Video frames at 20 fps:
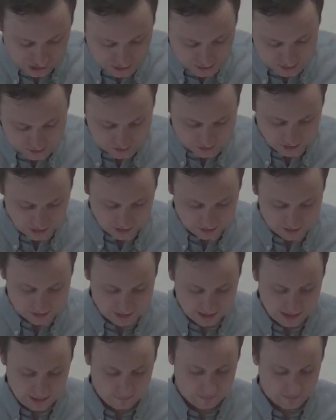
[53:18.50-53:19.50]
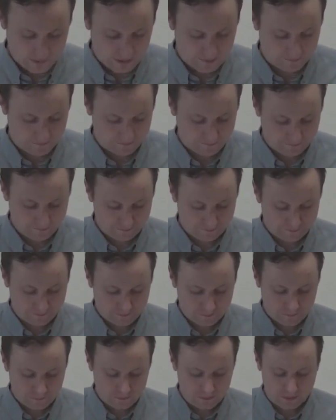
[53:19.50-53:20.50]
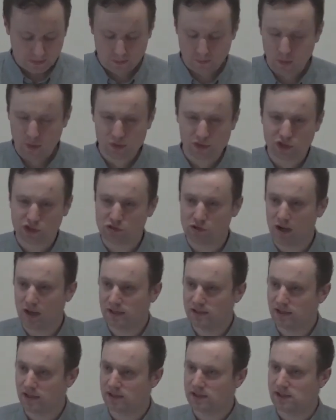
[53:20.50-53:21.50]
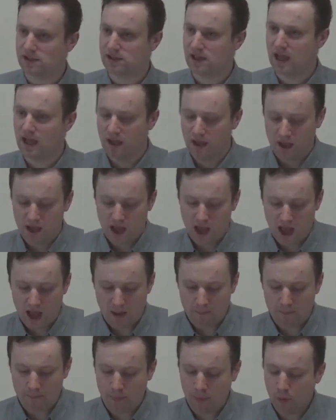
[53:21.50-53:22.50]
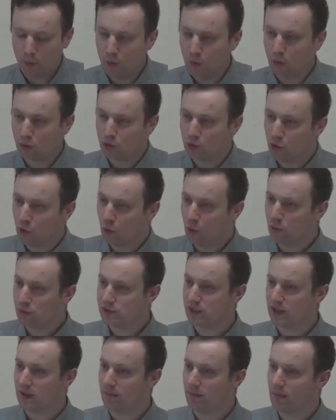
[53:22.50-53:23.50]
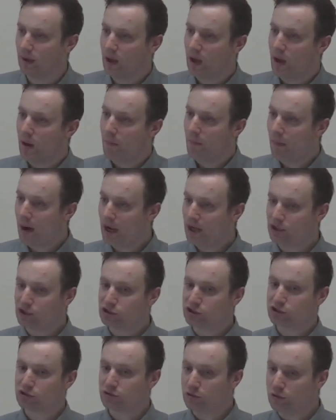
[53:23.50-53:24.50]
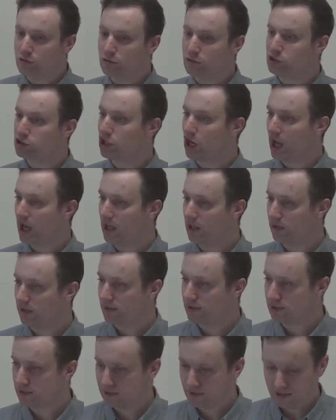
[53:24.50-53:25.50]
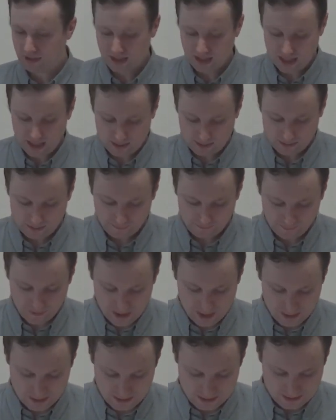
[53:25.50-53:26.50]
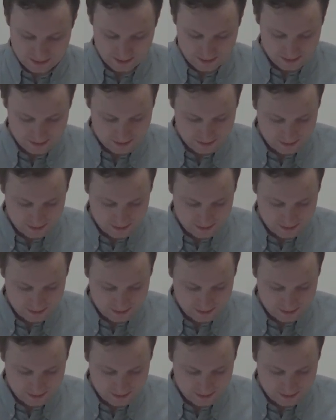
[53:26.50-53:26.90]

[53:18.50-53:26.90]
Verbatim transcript: Jesus our Saviour. And what strikes us is that uh, Paul calls him my true child in the faith.